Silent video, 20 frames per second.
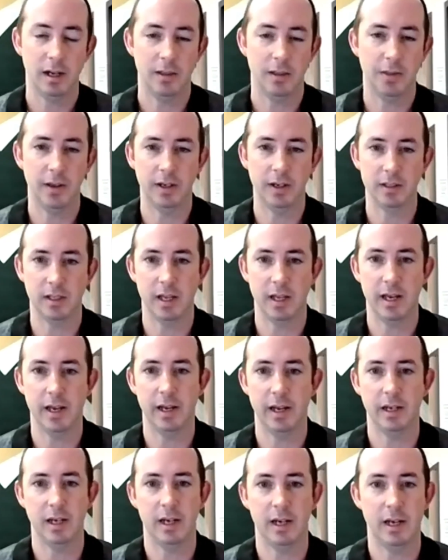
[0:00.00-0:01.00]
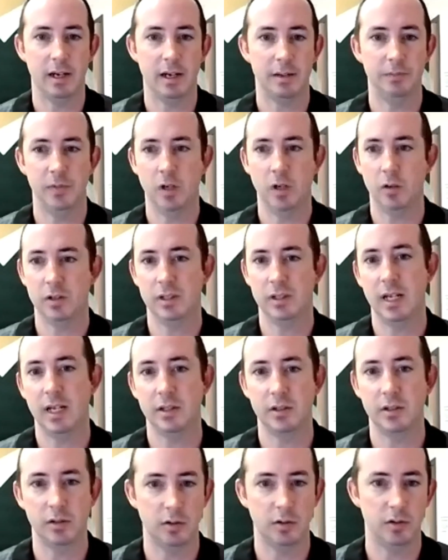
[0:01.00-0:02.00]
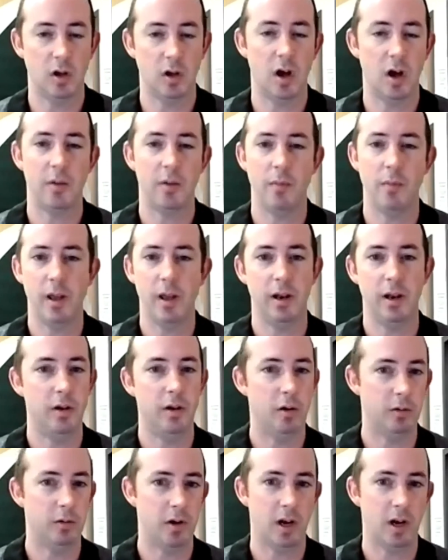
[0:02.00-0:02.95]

Things like sensors, automated,